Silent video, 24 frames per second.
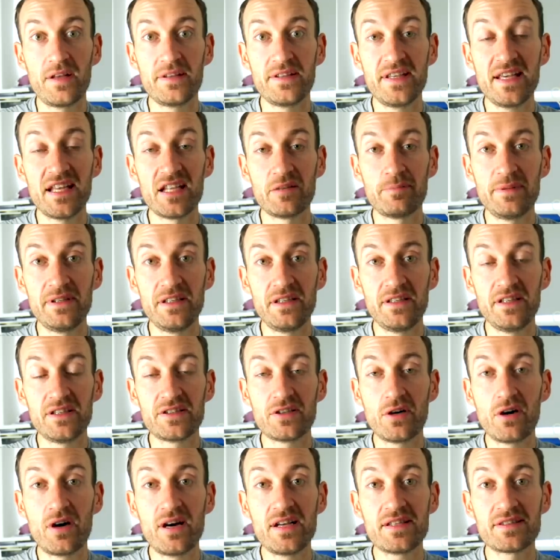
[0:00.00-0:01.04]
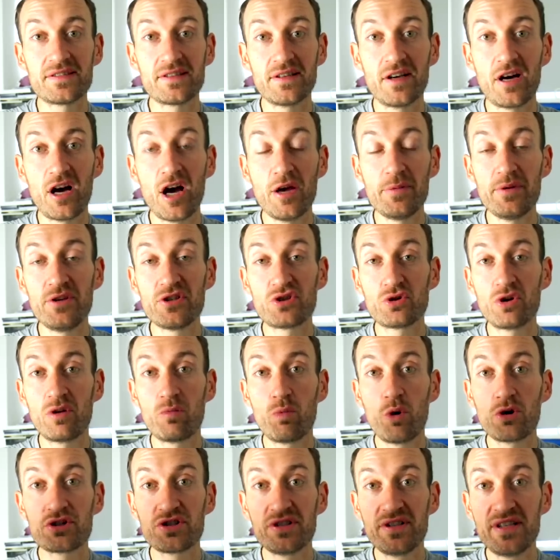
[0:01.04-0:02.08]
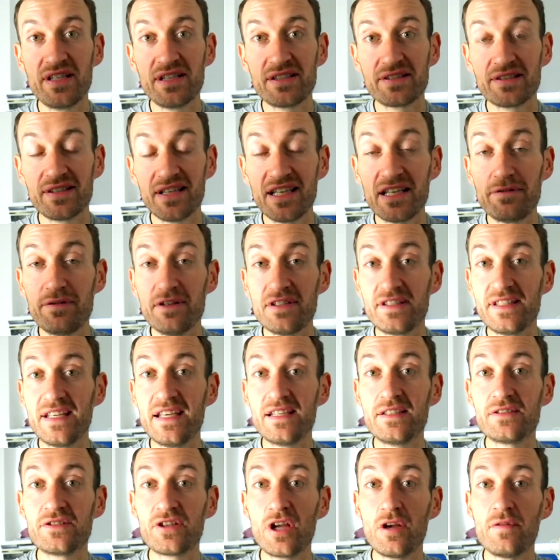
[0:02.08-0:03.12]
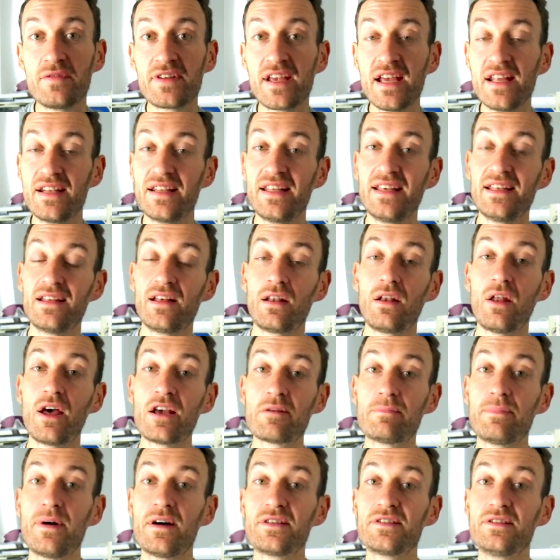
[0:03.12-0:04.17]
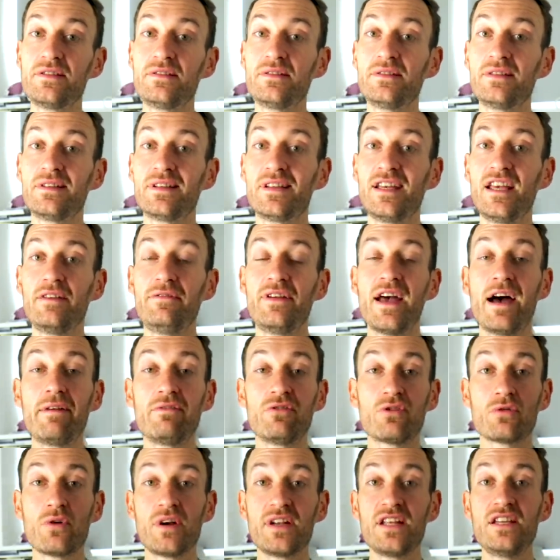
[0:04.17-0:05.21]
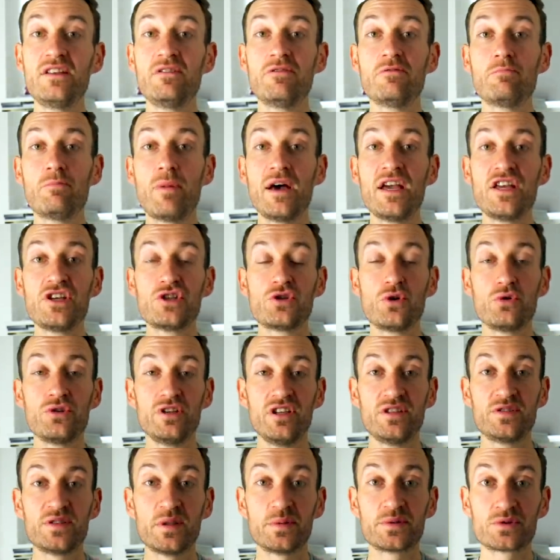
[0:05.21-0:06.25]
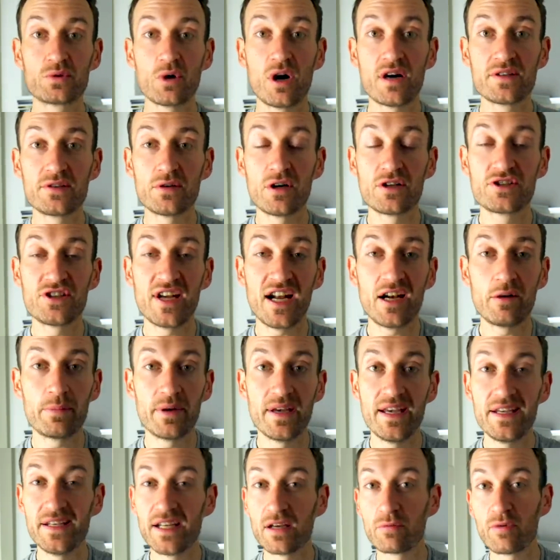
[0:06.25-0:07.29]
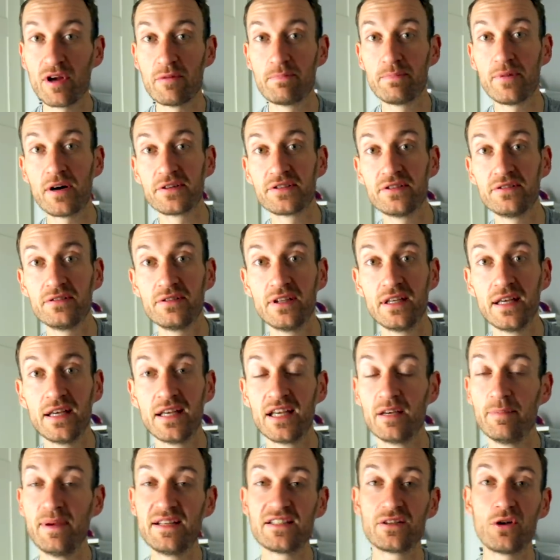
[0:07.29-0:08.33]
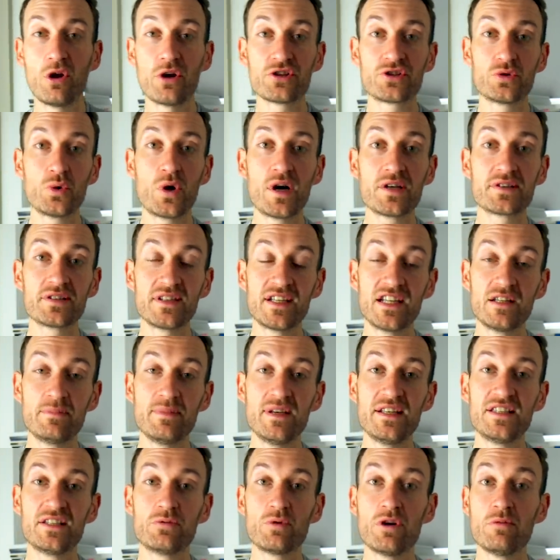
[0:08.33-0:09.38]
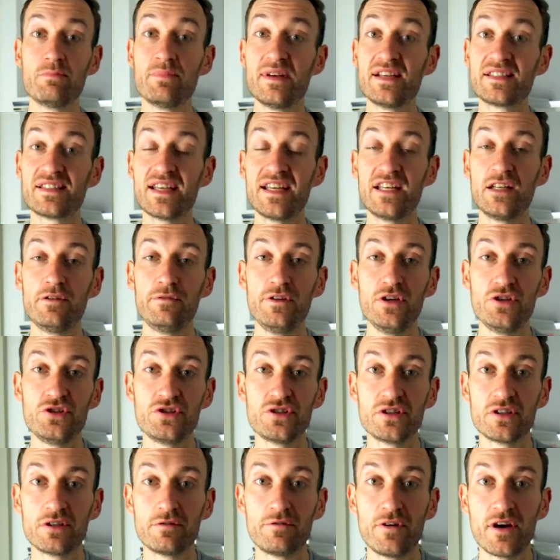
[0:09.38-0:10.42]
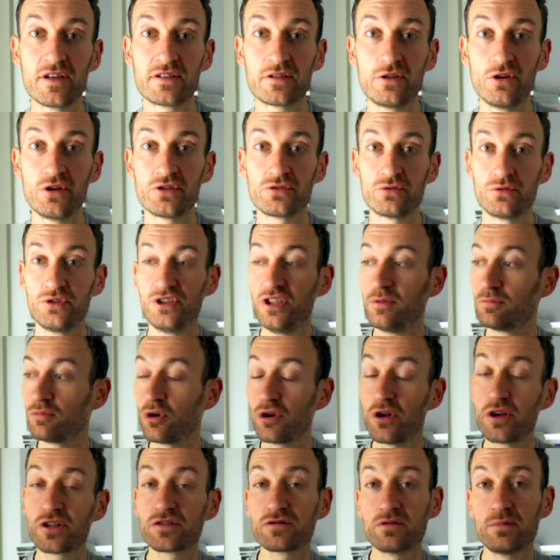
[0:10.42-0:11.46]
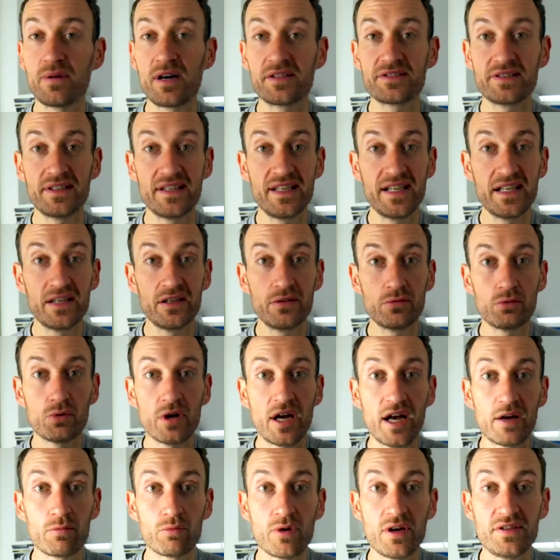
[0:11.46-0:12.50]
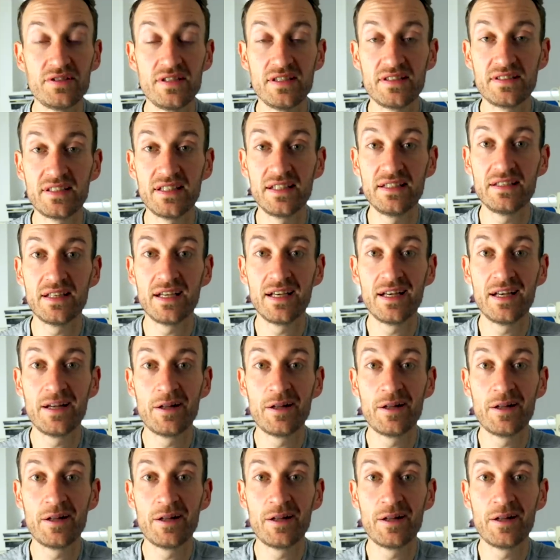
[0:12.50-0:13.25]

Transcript: But yeah, been a new tyres. I hope you enjoyed watching this. And if you did, don't forget to hit that like button. If you haven't already, make sure you subscribe to our channel by hitting that red button. It means a lot to us and it means you won't miss any future first looks on new products from us here at road.cc.